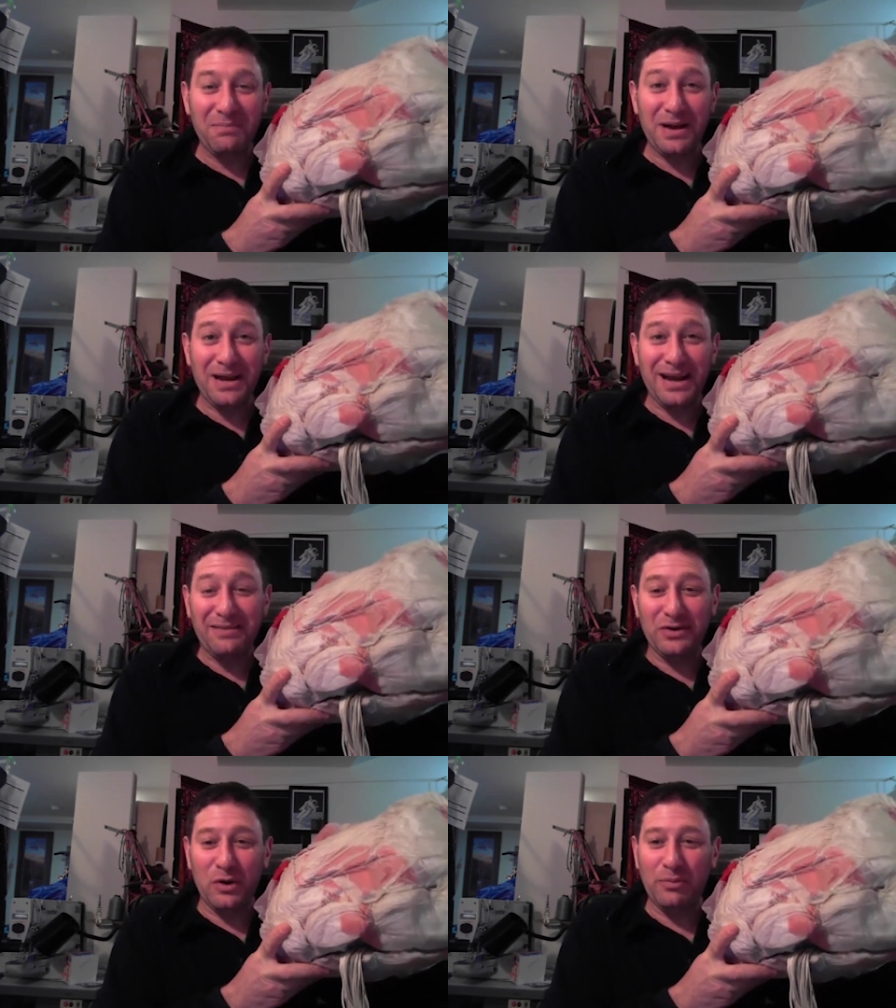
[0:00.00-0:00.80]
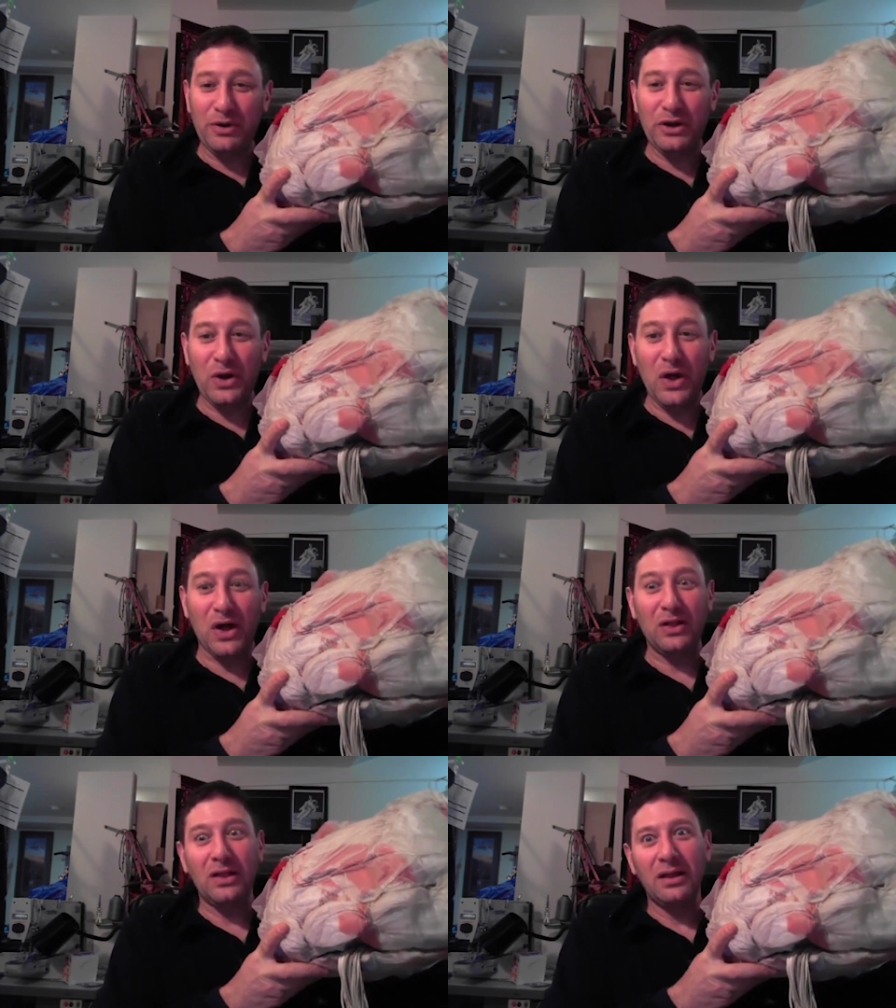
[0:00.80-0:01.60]
it might not even open at
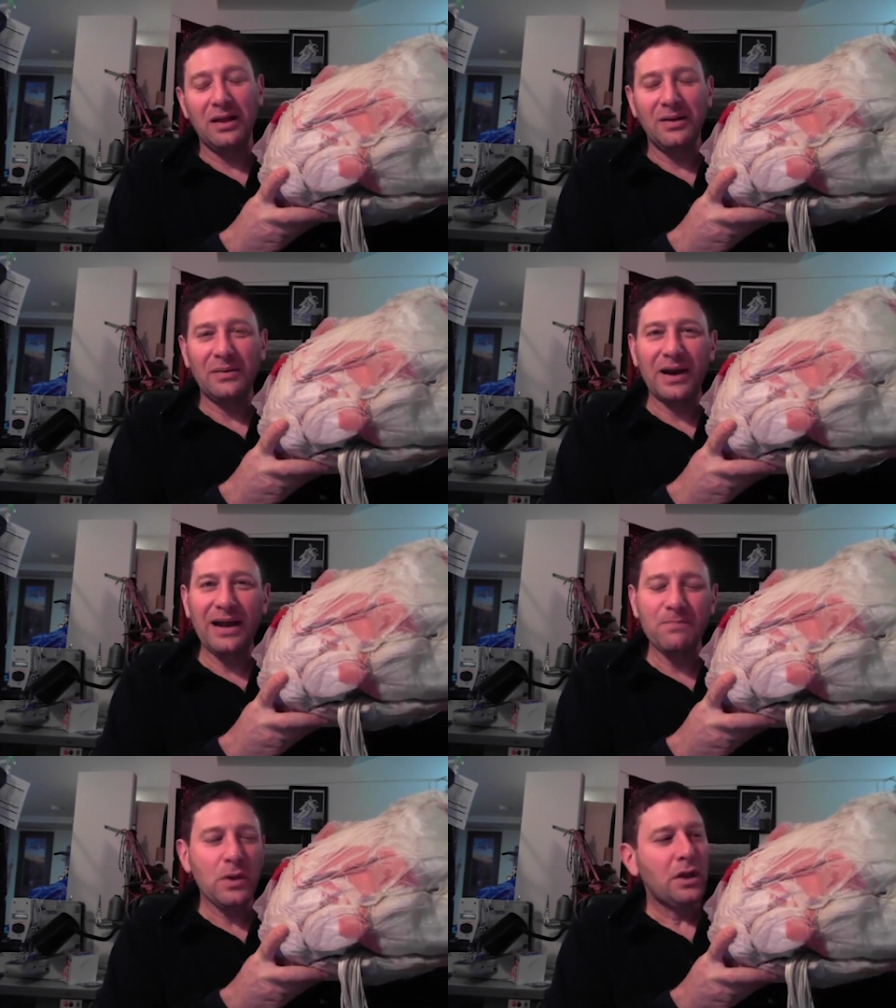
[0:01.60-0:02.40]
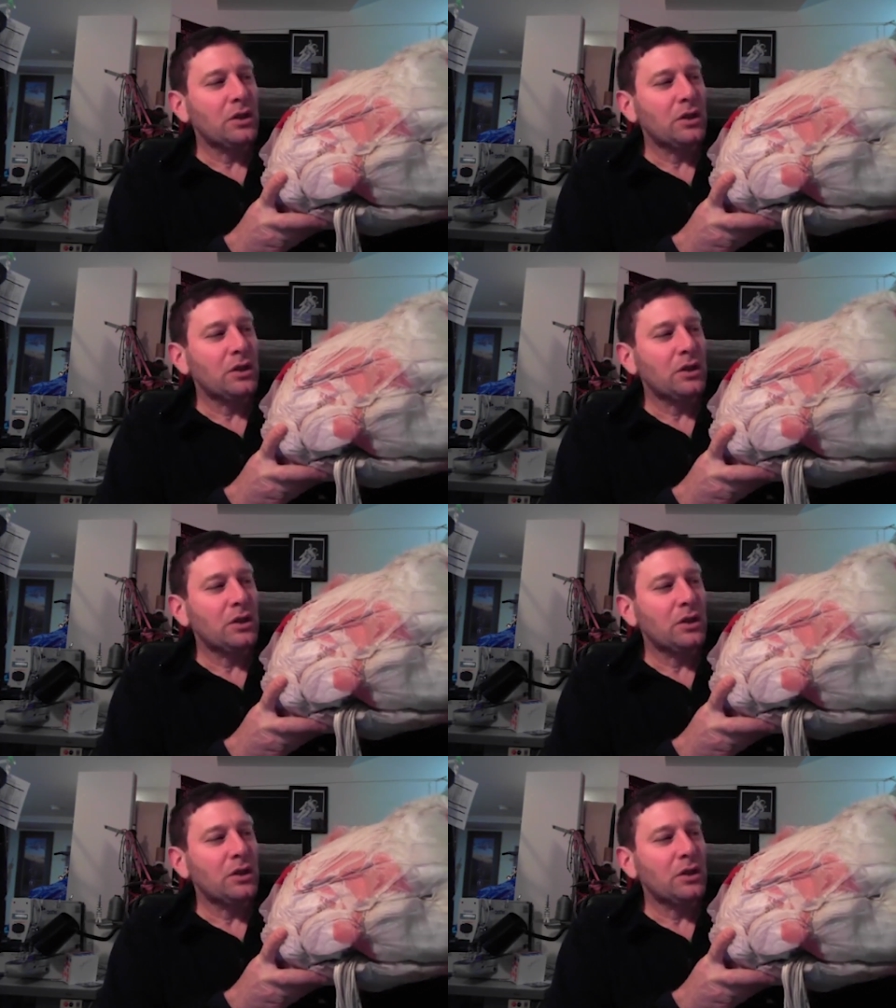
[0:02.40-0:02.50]
all, right?